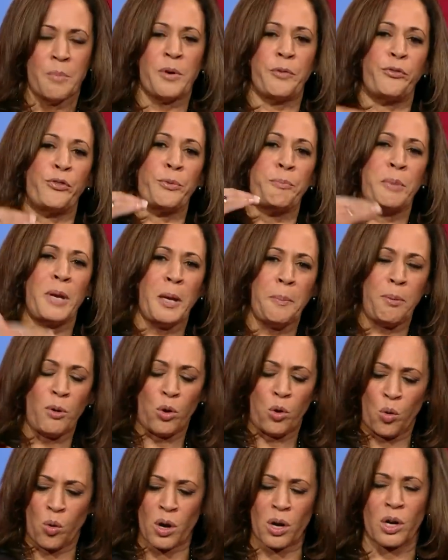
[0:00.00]
But for
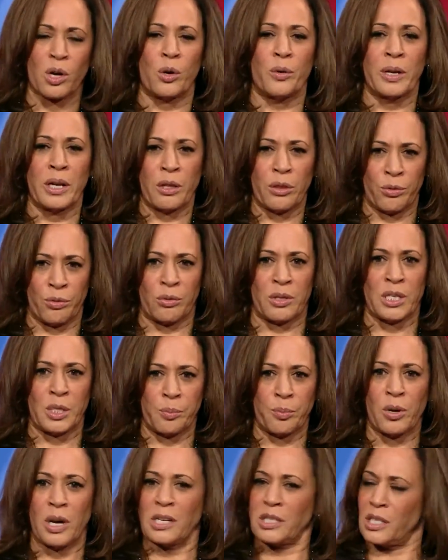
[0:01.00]
people who are going through
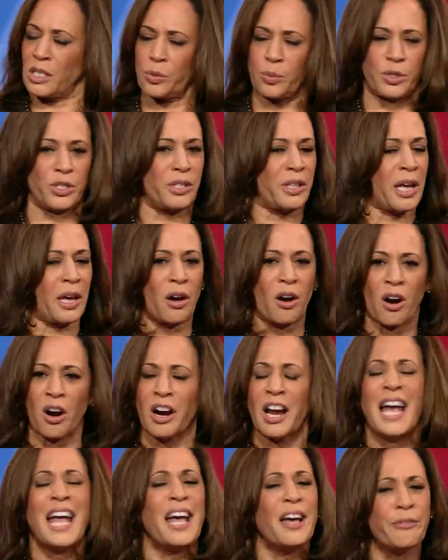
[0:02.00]
this process, which they
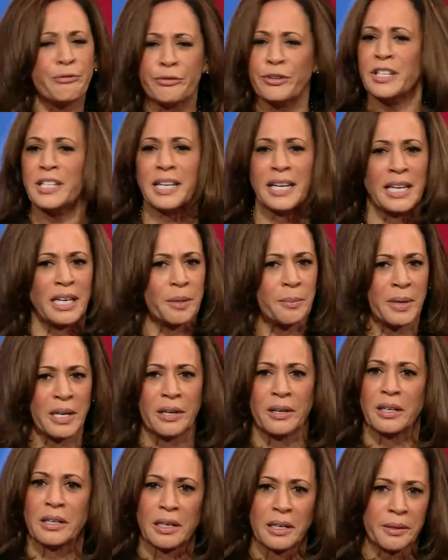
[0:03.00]
are every day in
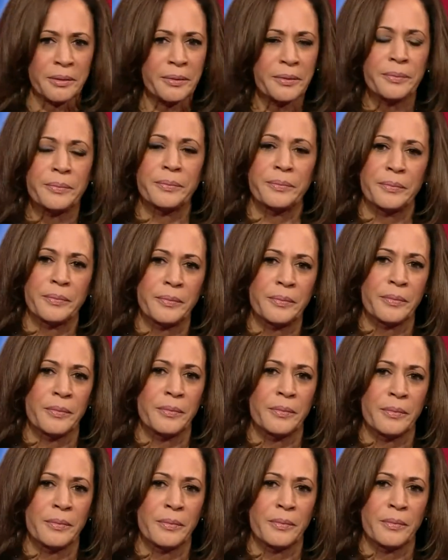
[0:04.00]
America,
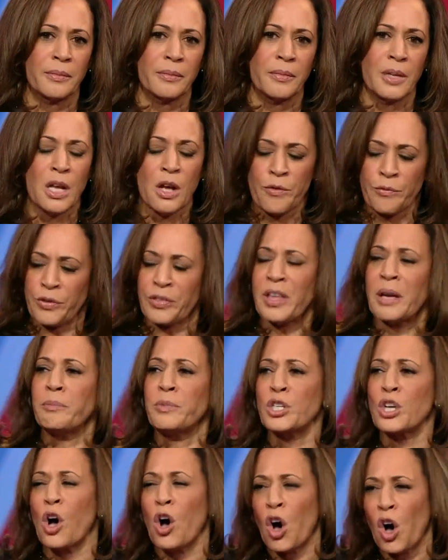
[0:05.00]
for
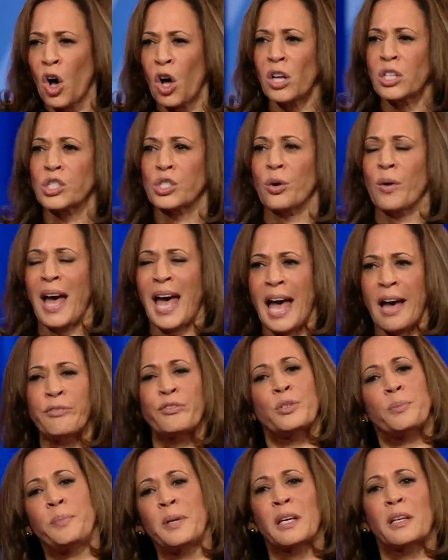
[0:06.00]
them to also
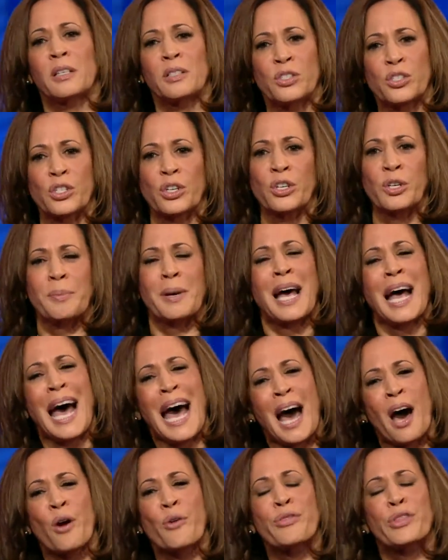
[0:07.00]
have to be concerned about
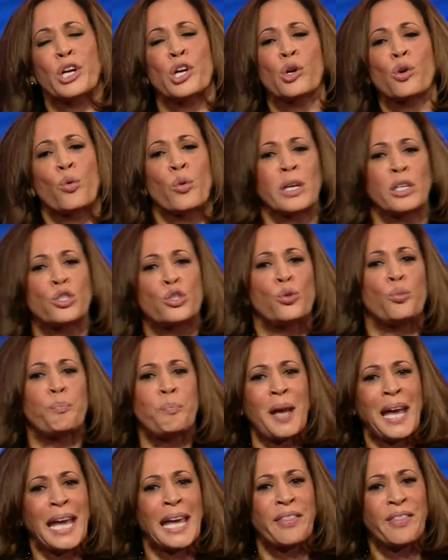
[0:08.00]
how they're going to
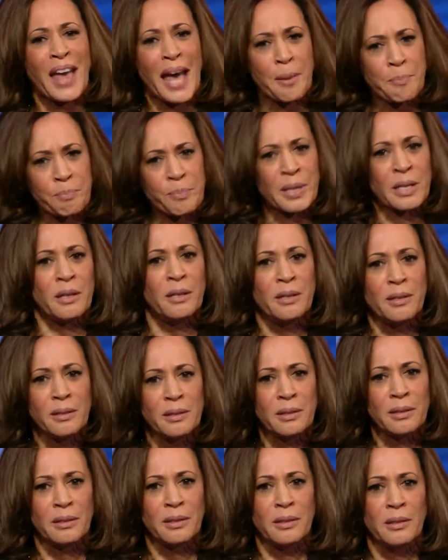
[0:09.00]
pay that bill
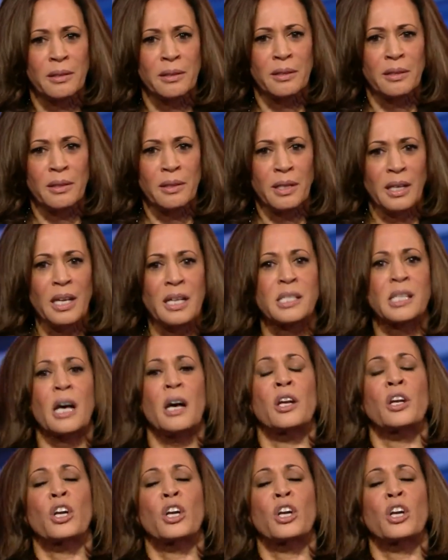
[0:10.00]
is